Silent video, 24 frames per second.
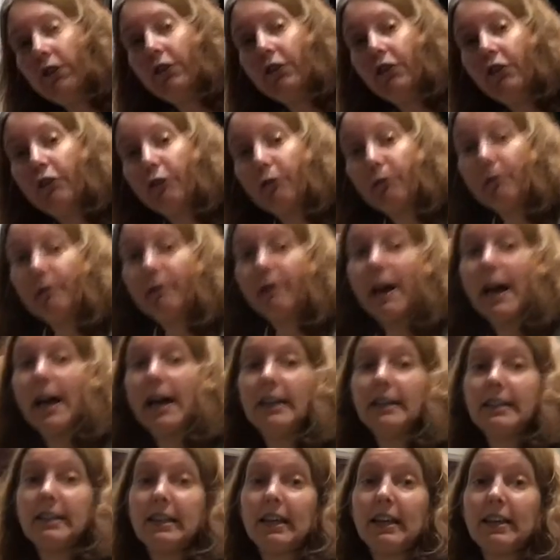
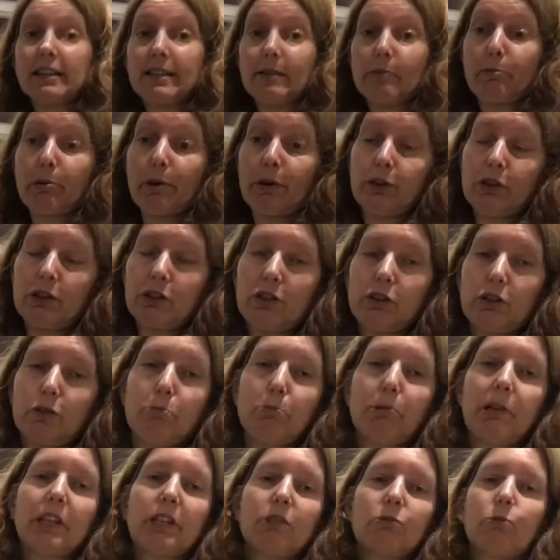throughout as opposed to
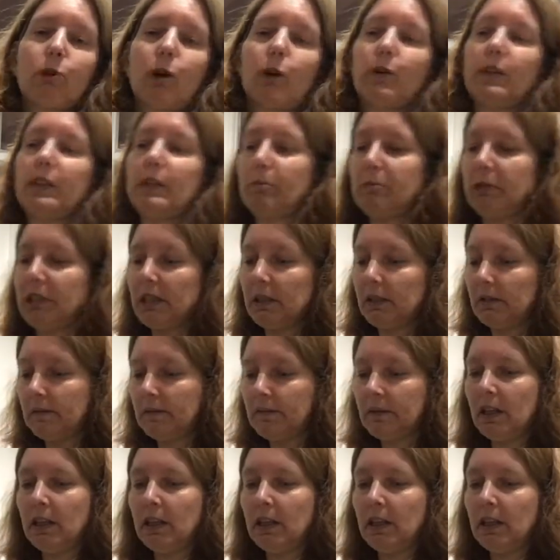being raw in the middle.